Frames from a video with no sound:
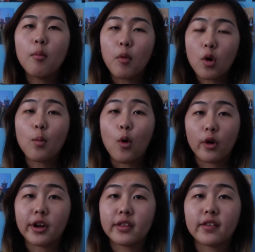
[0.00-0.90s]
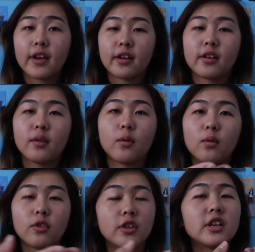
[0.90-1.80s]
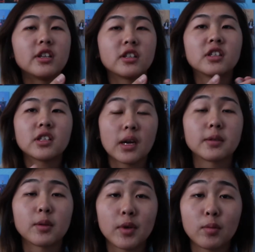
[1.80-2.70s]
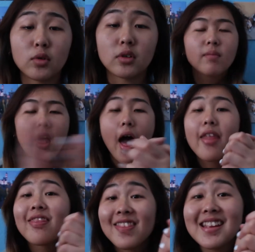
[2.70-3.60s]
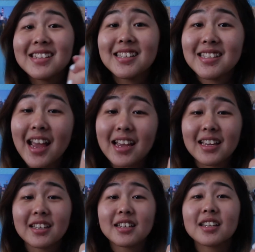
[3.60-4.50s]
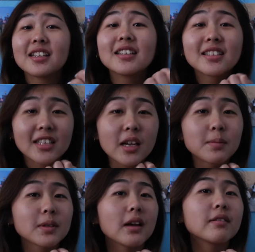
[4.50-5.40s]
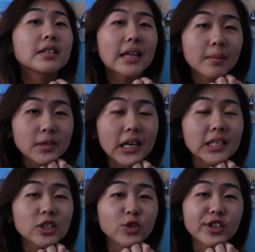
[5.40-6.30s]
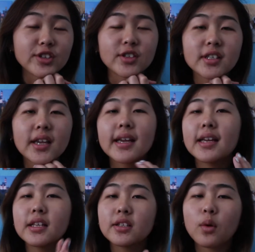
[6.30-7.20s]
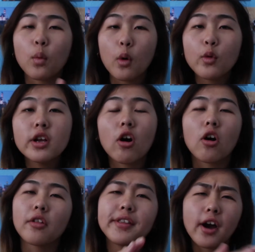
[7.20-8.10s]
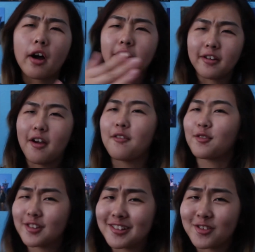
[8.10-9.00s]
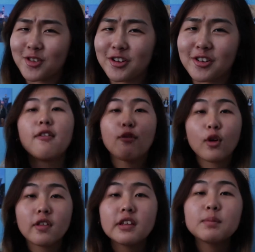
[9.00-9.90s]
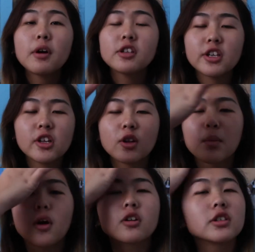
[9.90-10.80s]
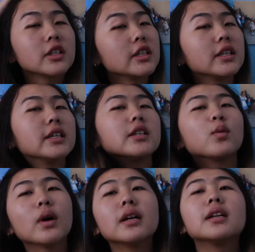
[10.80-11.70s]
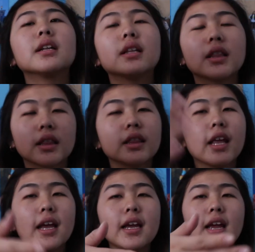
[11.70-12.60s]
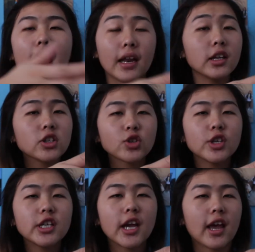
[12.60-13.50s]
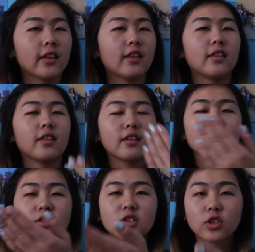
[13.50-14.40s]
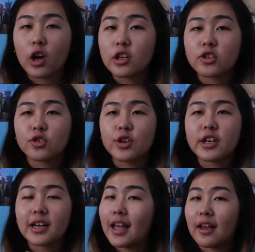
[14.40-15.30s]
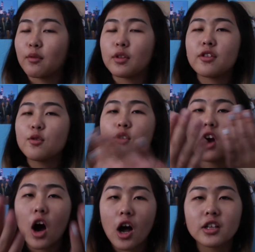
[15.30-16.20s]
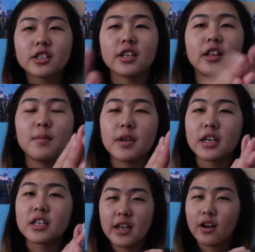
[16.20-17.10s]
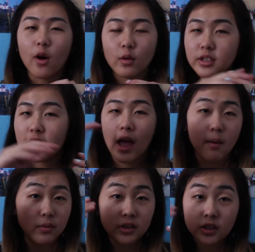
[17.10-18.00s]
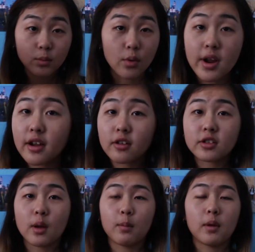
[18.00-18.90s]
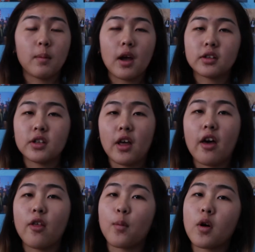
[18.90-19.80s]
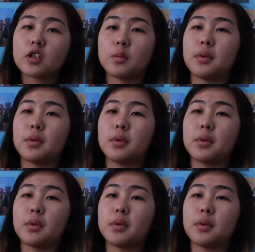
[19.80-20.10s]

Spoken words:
more boring than these types of people. The second types of Snapchat streakers is what we call the on and off streaker. For this particular person, it's when they end the streak and then start a streak again with you constantly, because it always happens to break or something because of the other person,